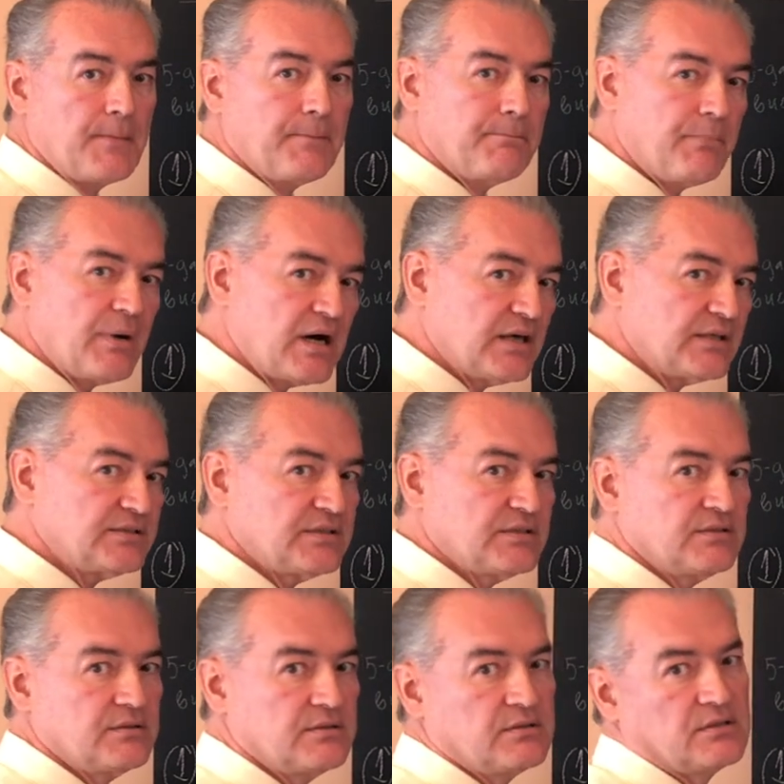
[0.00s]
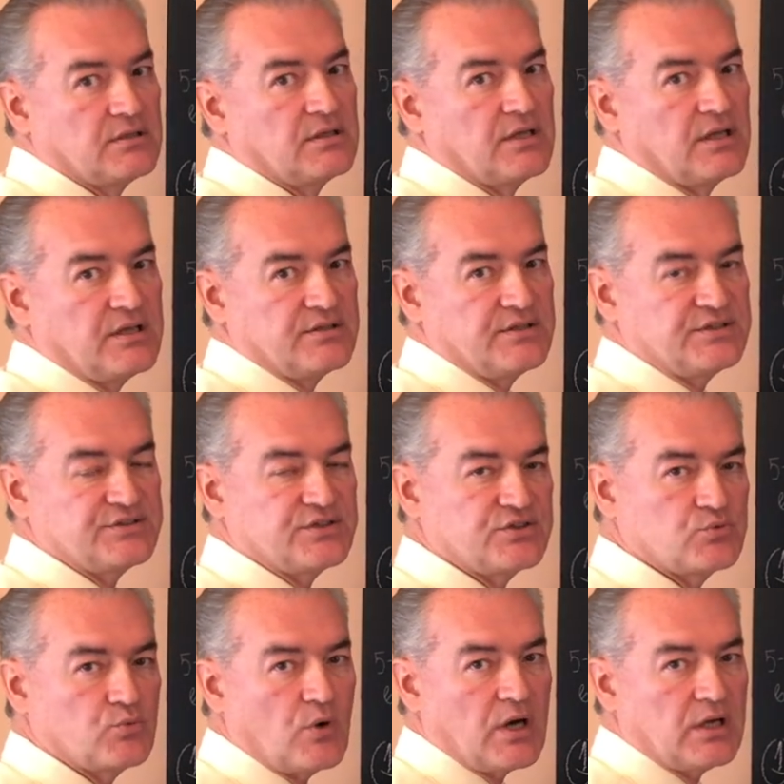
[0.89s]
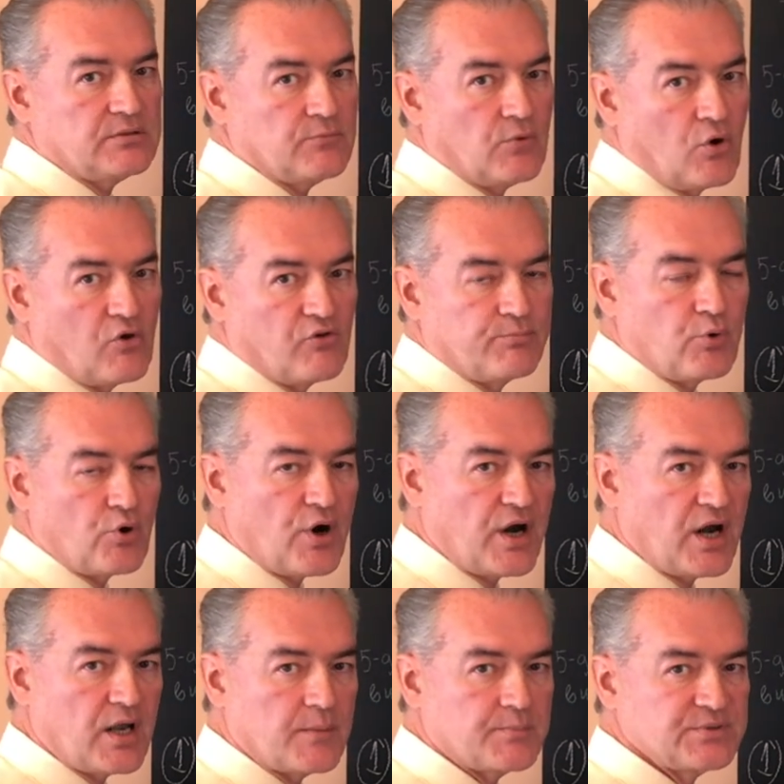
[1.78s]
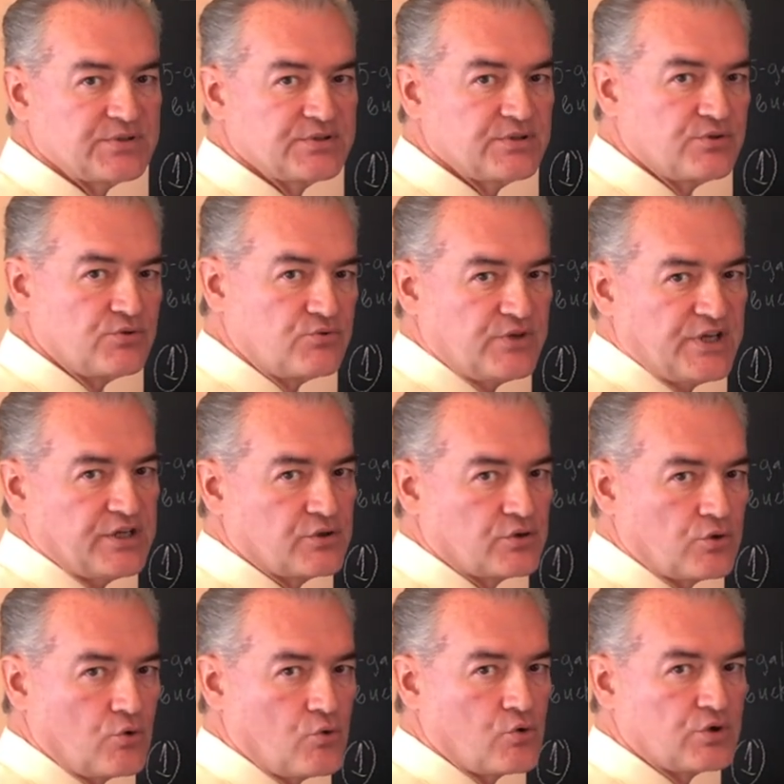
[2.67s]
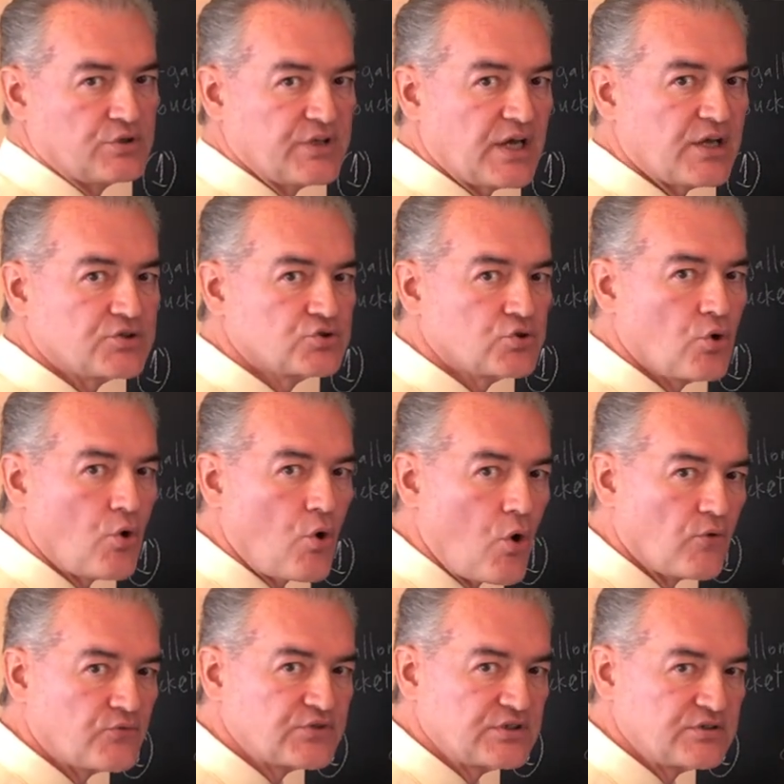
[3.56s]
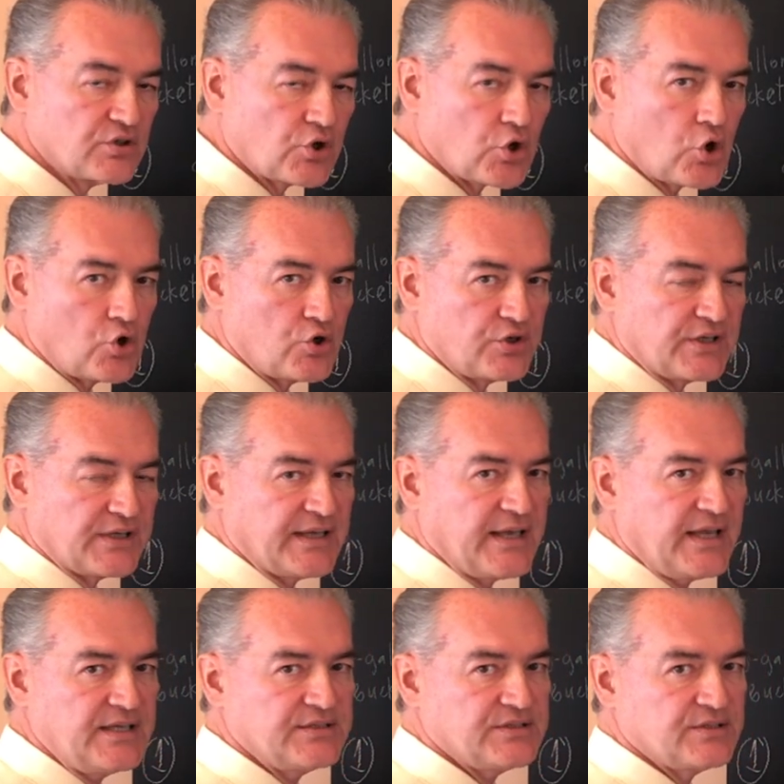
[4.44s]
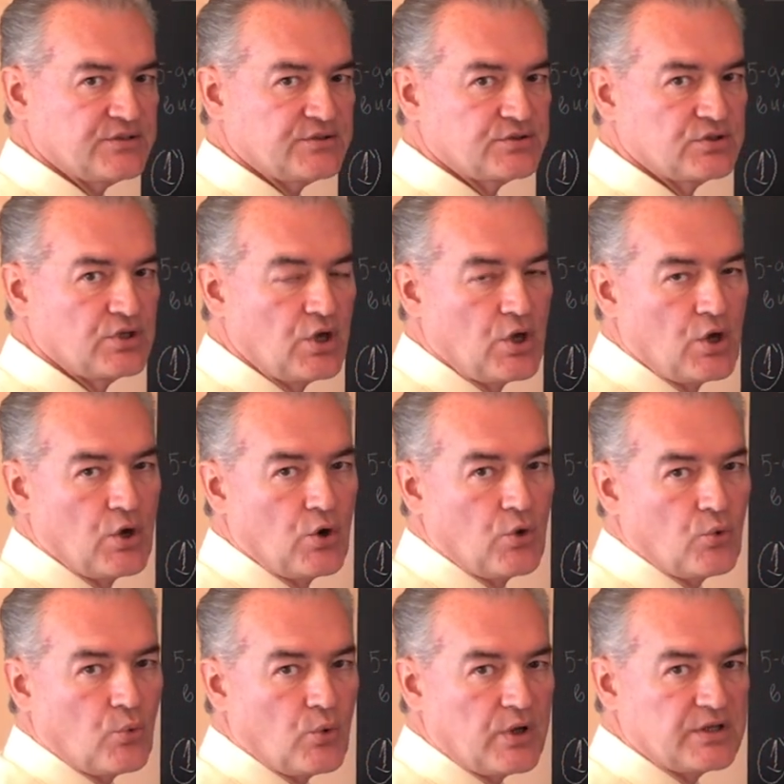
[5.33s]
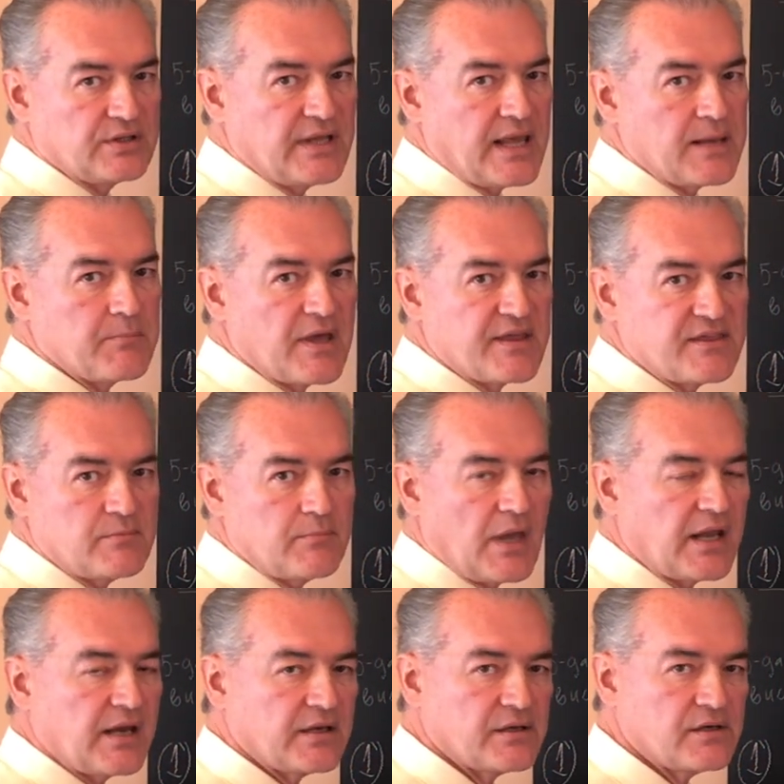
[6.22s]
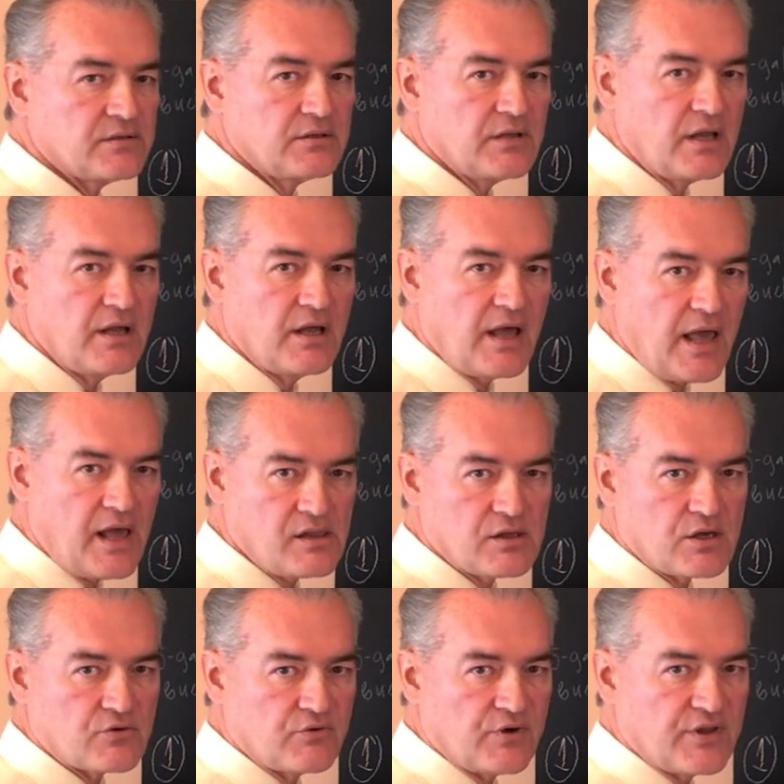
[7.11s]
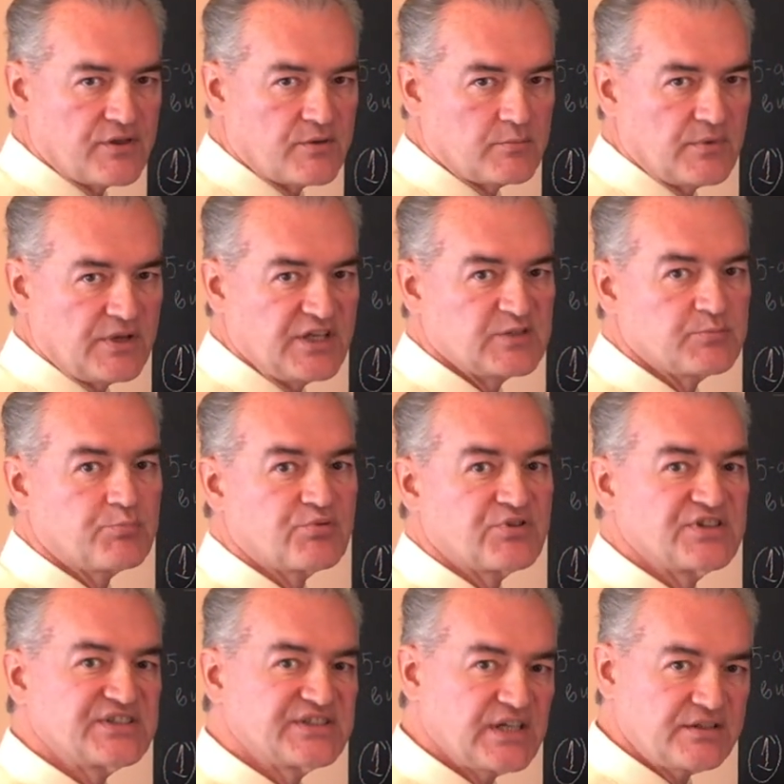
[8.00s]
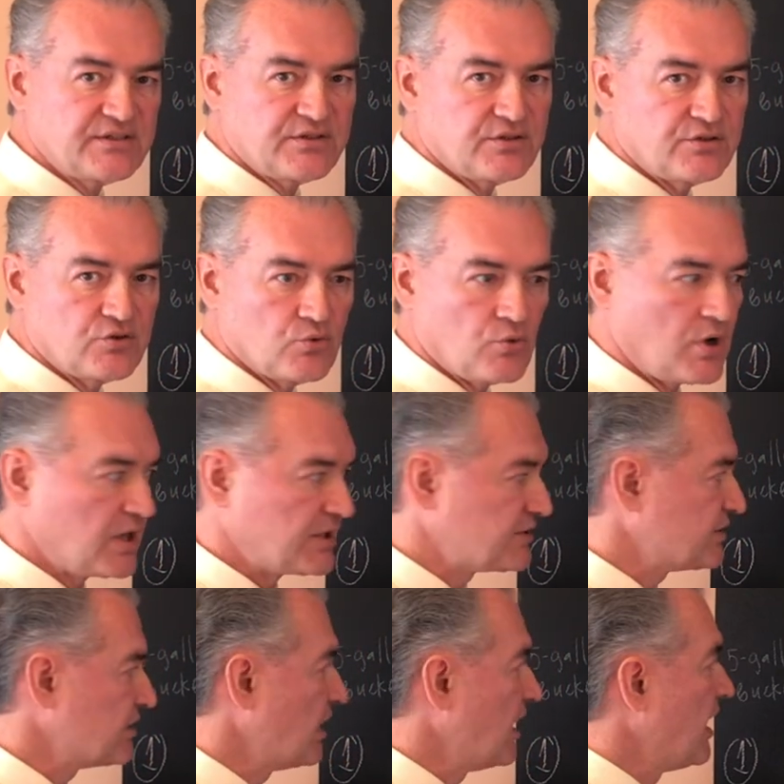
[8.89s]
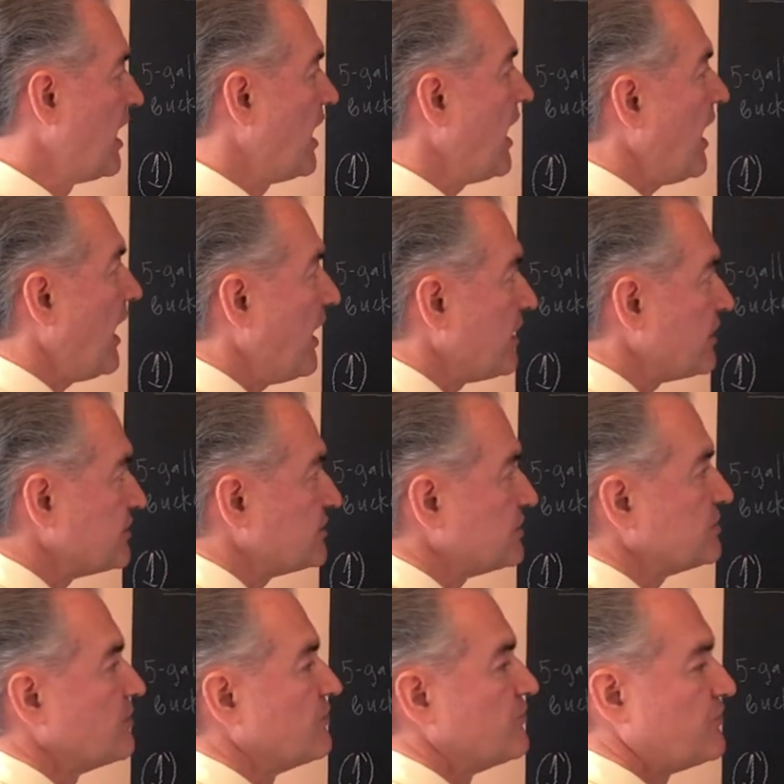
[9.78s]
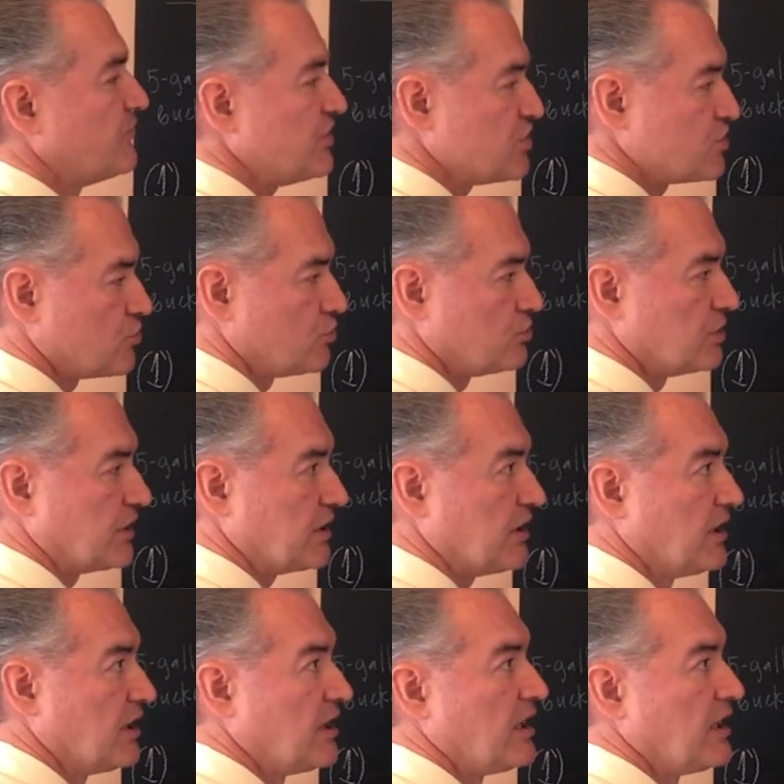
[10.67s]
but this is one of perhaps rare or not so often occurring cases when a mathematical algorithm is presented to us as visually